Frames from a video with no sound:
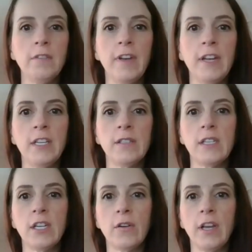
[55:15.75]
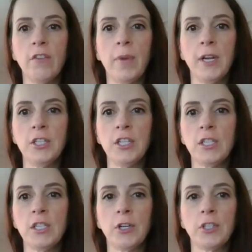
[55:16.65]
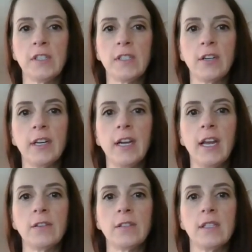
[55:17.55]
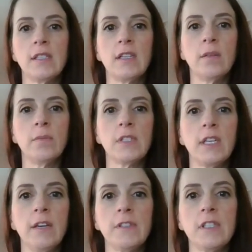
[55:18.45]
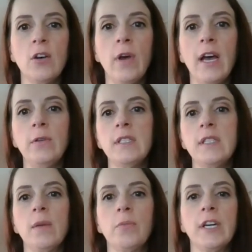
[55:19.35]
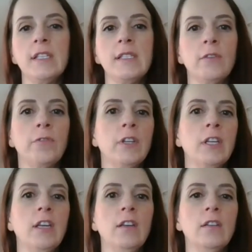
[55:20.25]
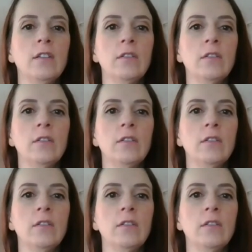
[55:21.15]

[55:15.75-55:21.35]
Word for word: to venues that don't have budget to purchase their in-house systems? If so, how is that priced differently?